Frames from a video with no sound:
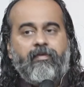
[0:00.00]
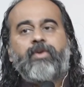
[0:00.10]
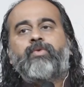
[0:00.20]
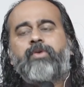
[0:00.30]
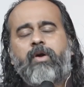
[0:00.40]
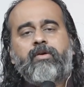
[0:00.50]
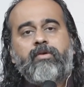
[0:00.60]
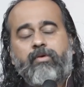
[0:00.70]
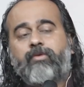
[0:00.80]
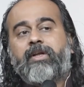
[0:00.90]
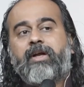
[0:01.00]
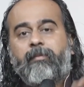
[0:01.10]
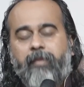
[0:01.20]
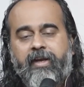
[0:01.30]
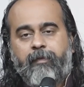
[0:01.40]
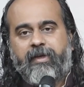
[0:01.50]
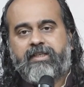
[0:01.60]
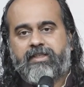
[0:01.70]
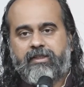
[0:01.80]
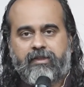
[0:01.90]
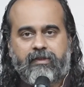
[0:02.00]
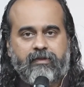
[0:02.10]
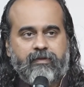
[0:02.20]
We do not know the complete picture.